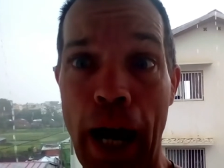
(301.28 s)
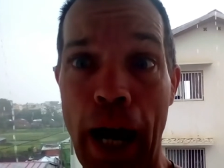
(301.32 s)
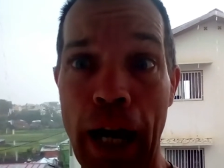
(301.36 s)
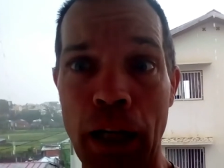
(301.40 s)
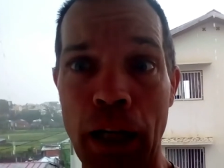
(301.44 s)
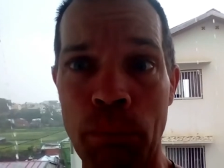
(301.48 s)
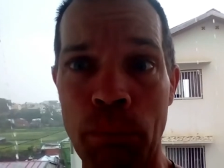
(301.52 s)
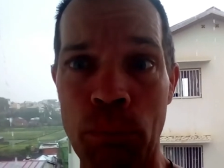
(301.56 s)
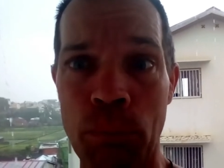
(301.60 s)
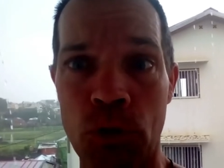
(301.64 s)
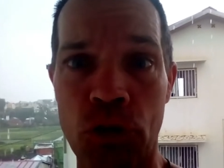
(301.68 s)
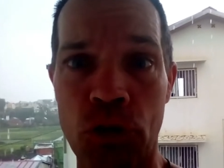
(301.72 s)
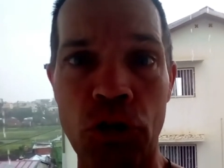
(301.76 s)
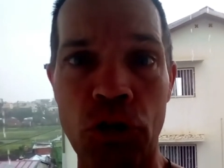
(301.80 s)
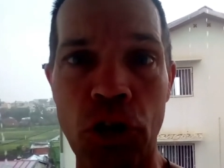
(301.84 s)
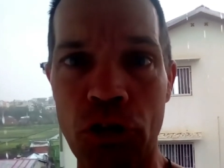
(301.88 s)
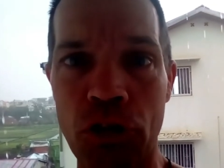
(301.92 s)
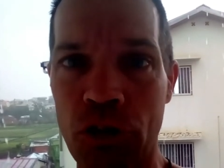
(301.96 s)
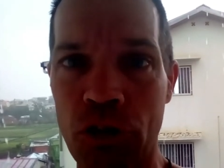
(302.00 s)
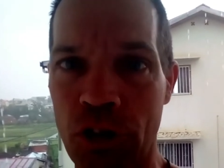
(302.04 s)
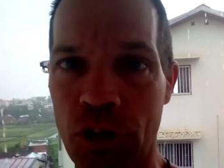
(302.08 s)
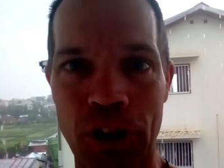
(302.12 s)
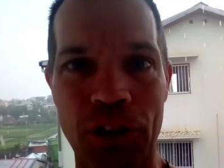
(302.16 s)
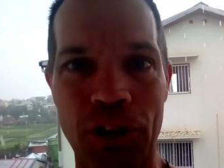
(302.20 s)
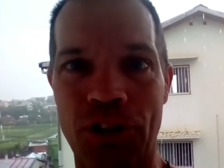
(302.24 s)
I am just
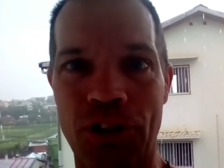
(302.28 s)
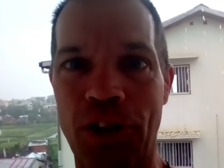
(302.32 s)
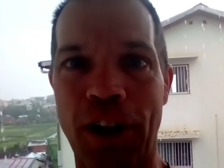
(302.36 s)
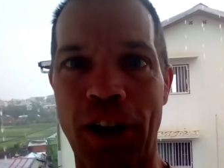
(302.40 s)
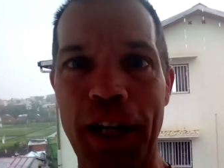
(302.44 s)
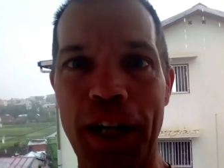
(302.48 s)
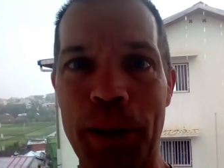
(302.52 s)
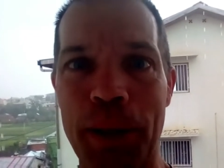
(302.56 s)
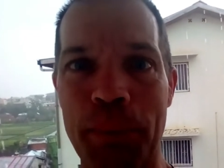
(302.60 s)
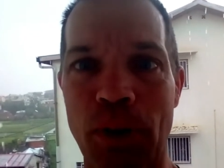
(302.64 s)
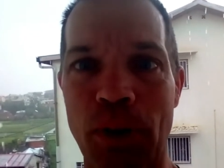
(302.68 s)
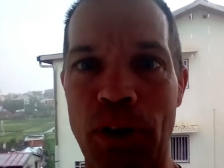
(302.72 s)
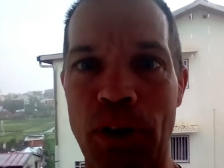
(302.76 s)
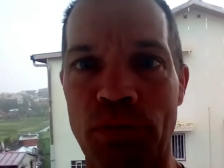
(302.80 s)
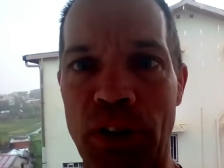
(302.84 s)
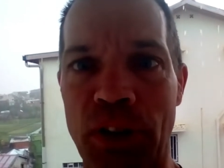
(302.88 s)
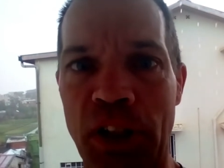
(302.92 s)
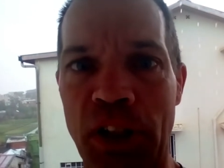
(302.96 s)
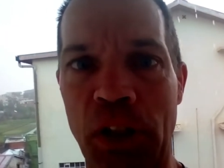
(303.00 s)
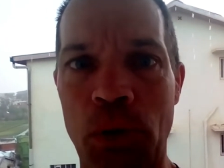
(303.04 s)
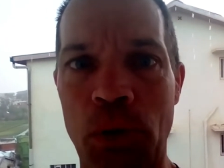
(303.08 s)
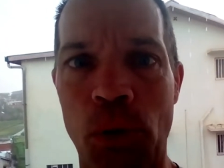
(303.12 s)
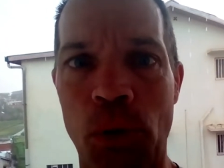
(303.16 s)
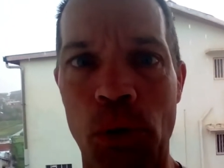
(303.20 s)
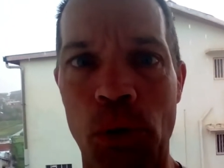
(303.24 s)
in time with
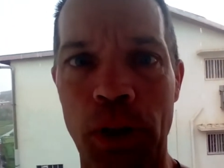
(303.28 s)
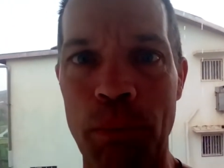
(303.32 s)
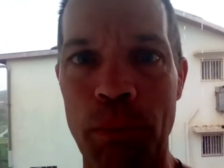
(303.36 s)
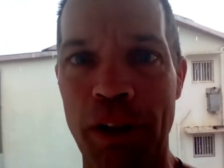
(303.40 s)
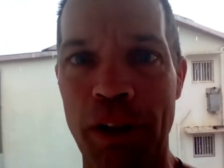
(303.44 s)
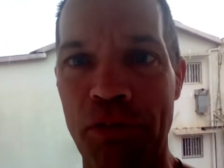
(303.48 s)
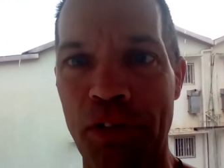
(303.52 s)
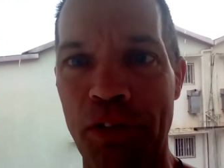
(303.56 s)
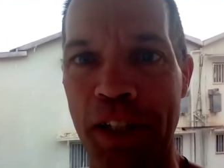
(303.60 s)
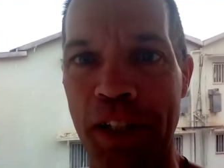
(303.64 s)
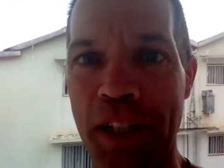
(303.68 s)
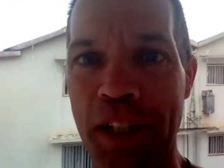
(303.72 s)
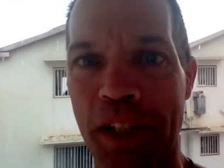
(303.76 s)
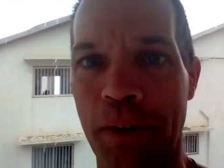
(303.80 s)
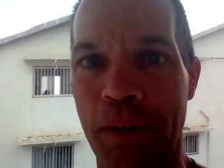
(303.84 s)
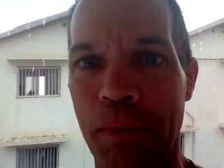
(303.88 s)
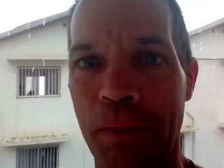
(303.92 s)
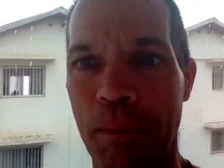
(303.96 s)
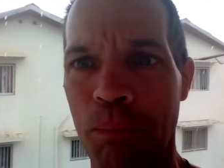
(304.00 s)
recording my video.